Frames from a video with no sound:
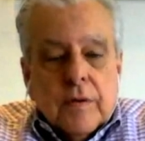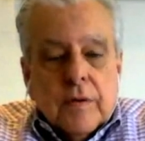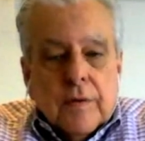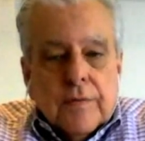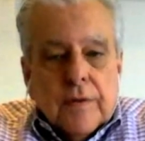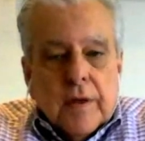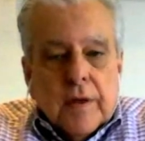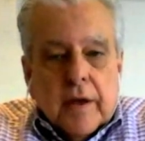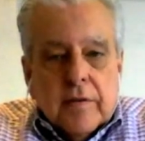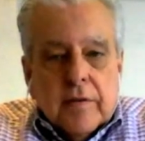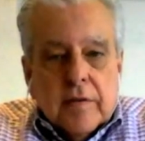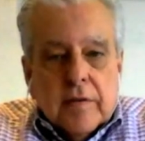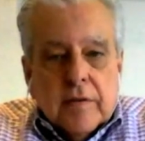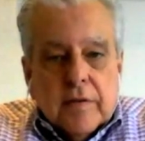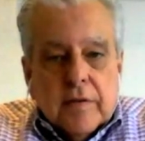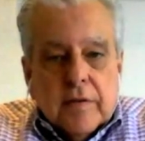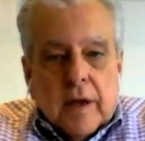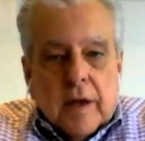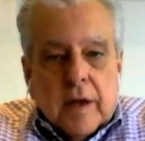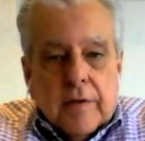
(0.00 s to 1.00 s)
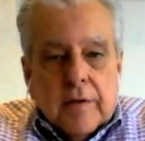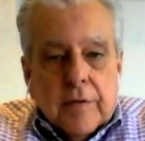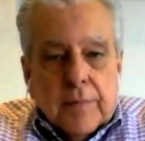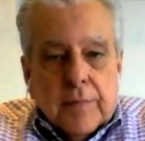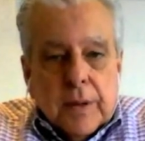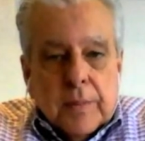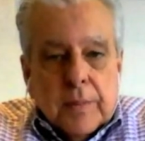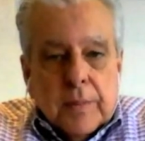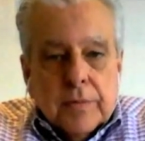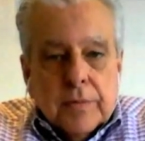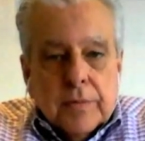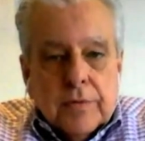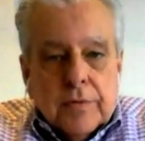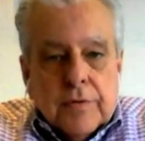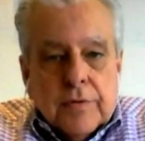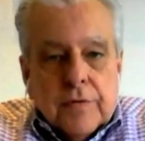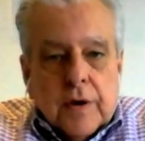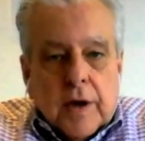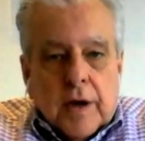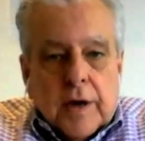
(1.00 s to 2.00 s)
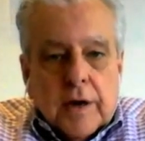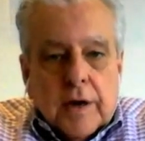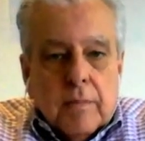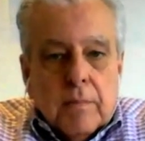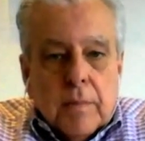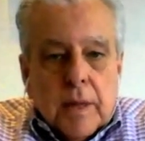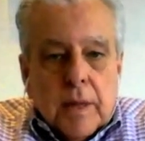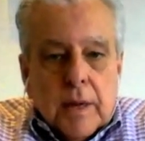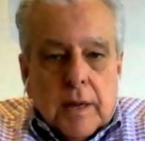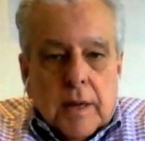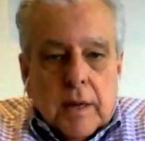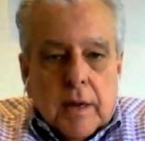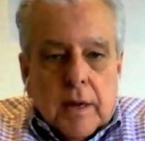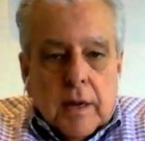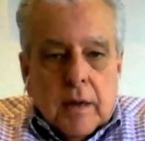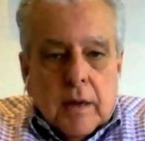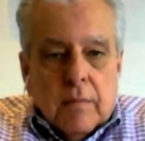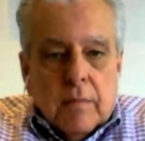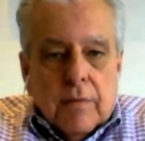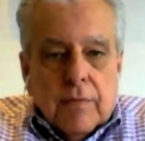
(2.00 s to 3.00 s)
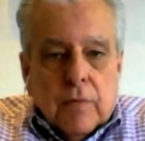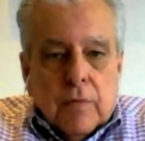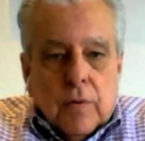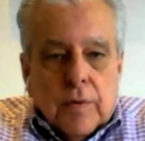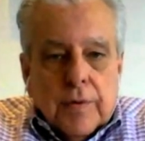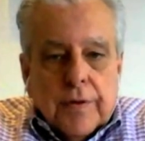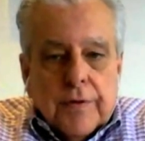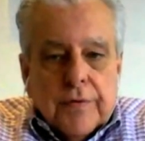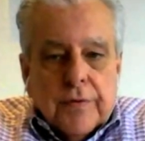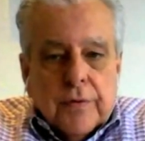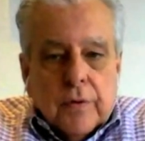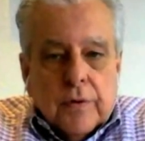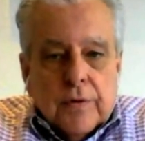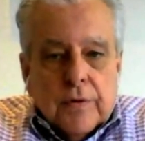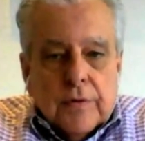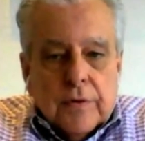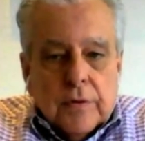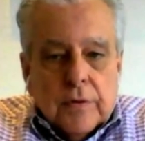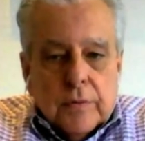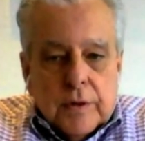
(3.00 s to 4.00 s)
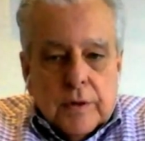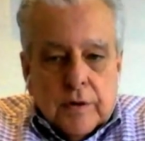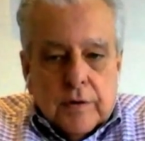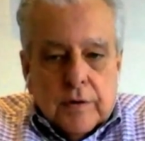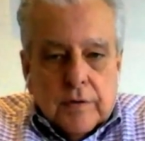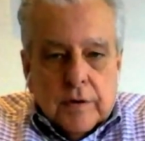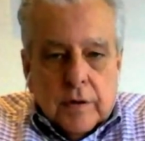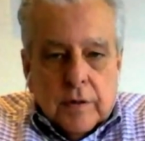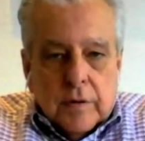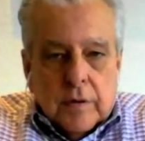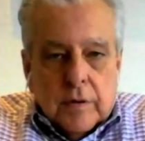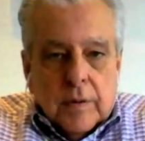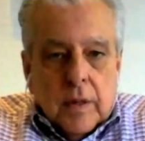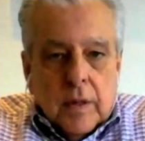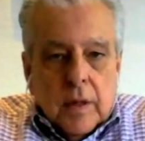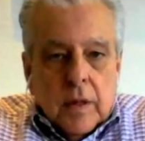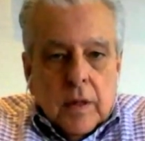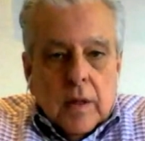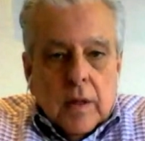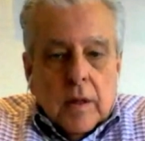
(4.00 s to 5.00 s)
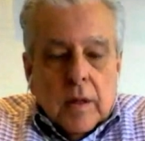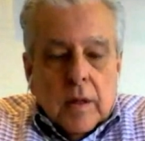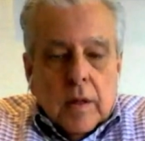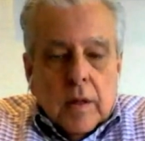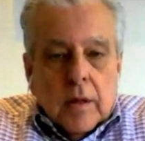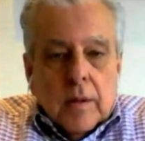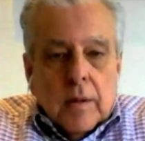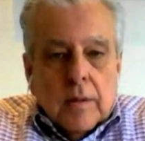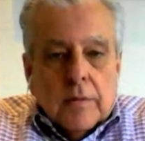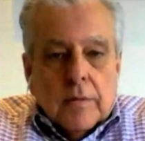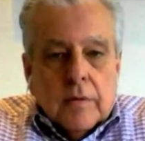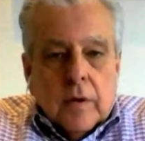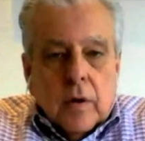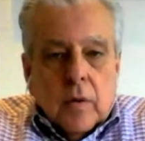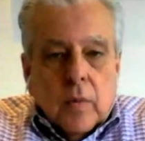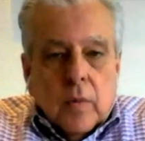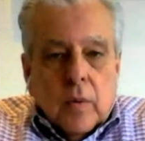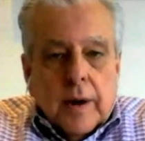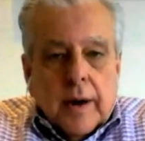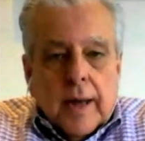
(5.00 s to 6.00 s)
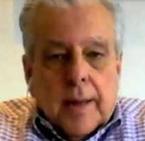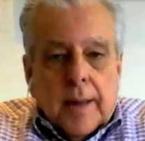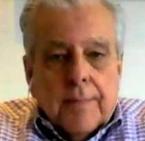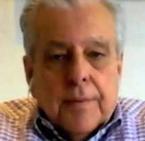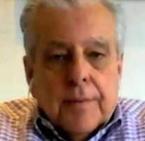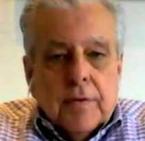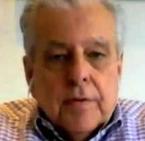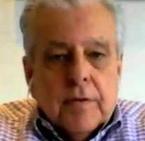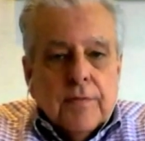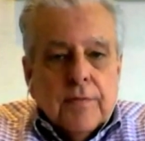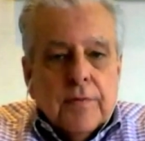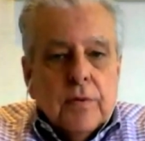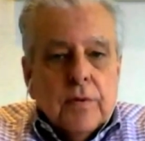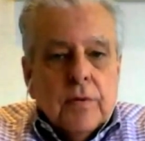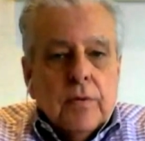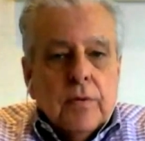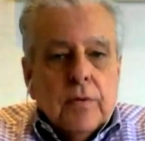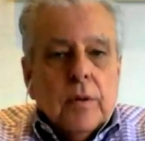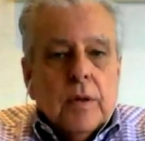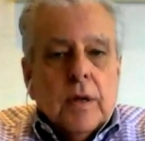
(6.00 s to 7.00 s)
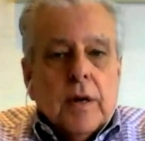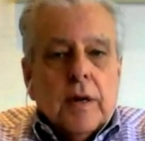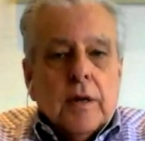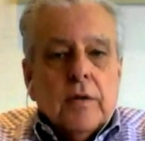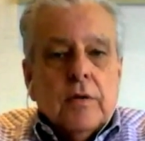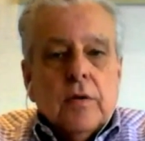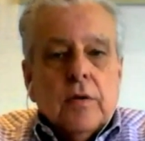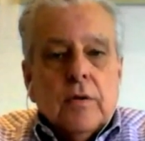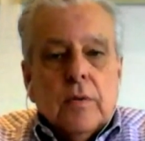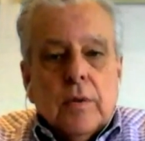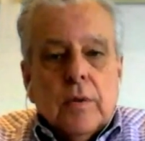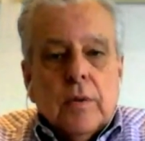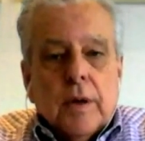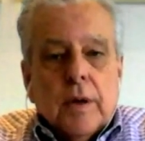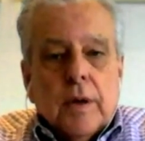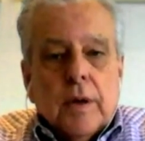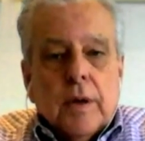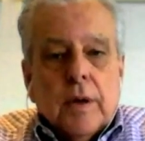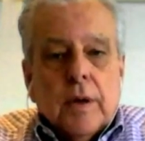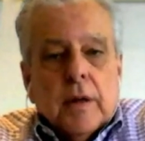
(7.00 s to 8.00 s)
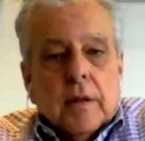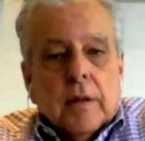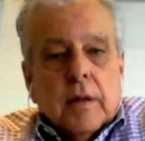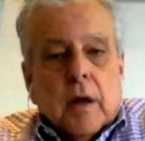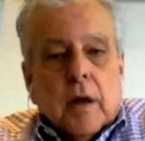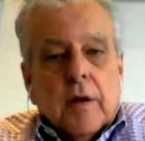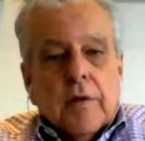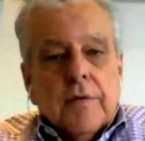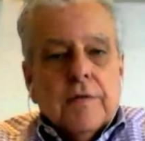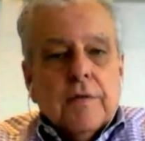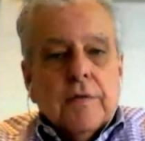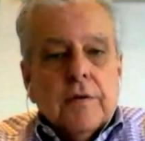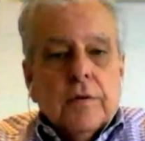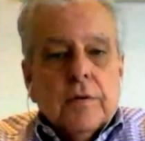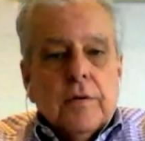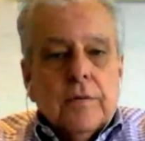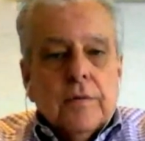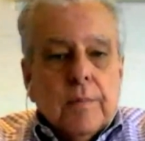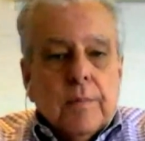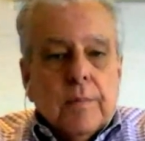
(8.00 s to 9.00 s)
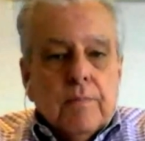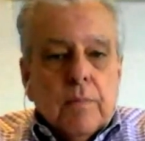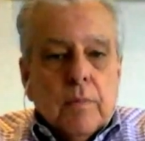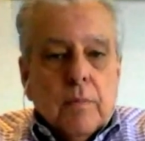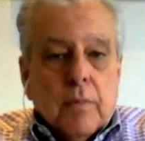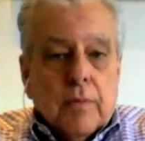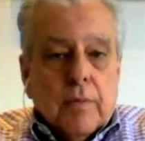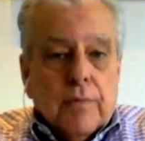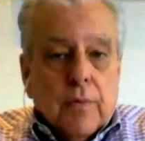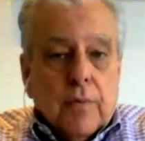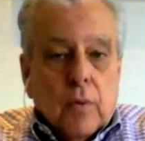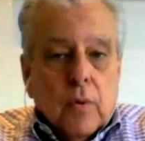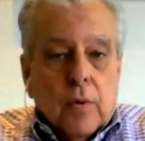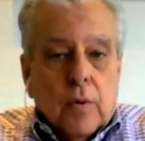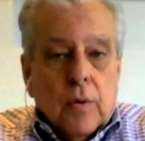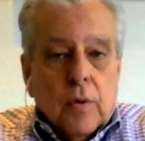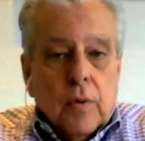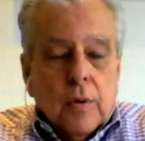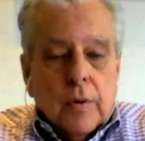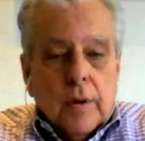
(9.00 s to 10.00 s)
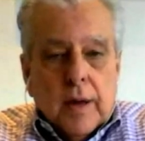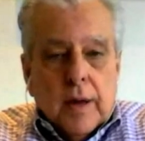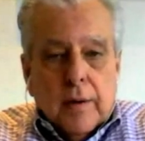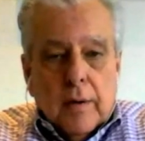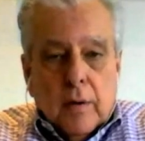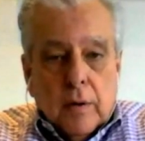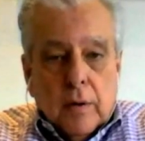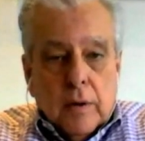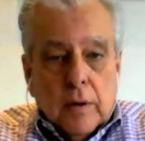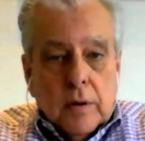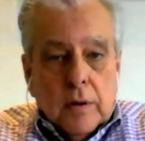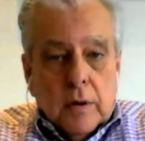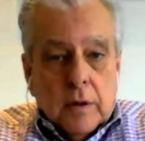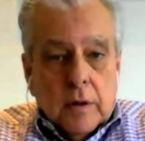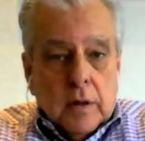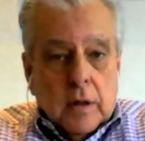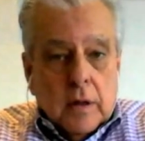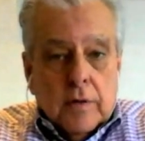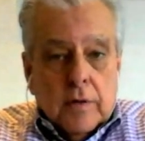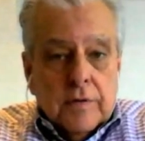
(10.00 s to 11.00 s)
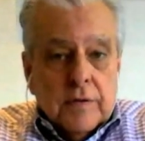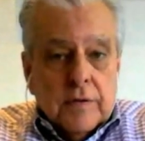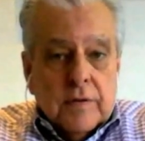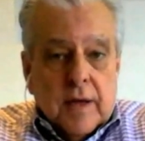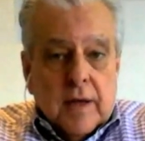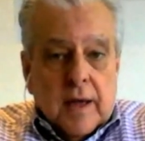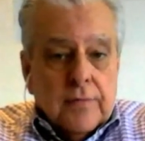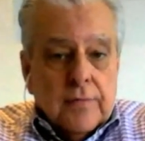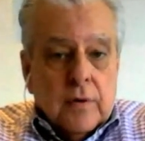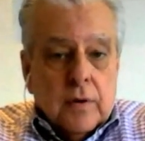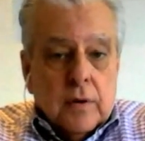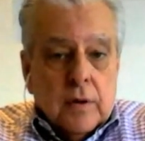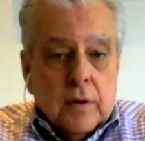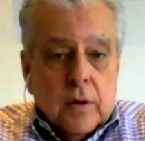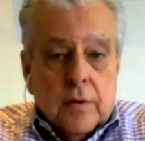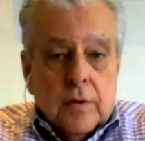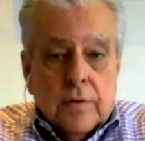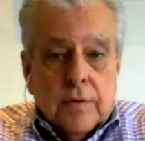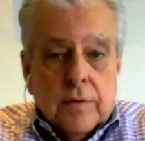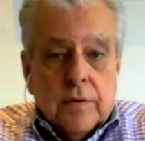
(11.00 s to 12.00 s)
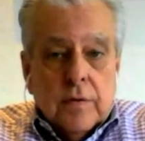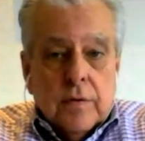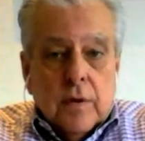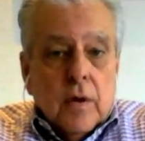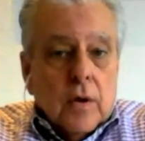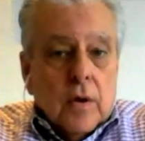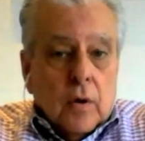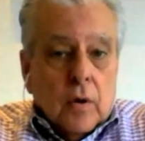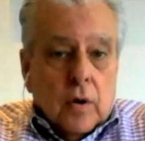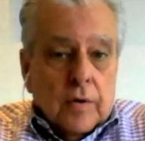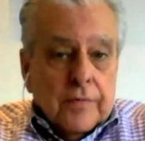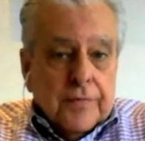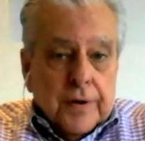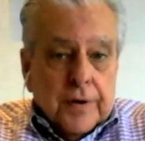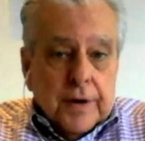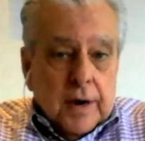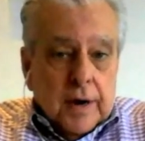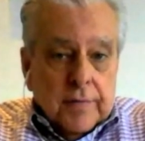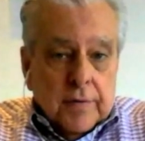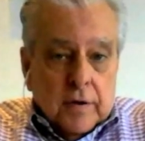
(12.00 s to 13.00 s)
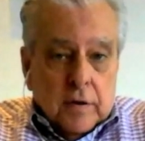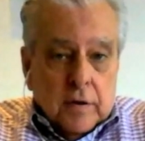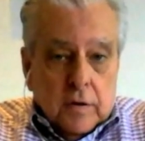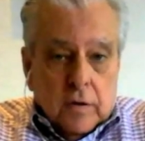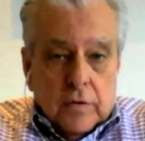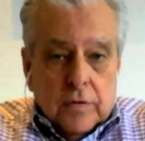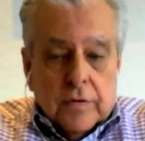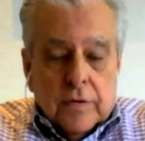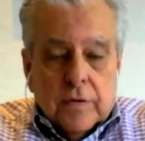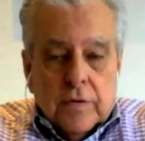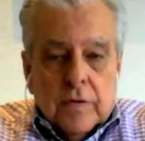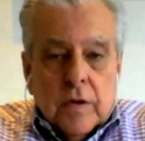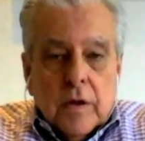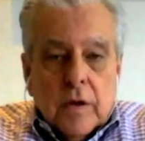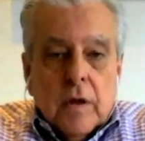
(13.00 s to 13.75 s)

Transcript: of Texas like for people to try to mediate before they start suing each other. So what happens if you get into a lawsuit before or it closes, after it closes, or if it never closes?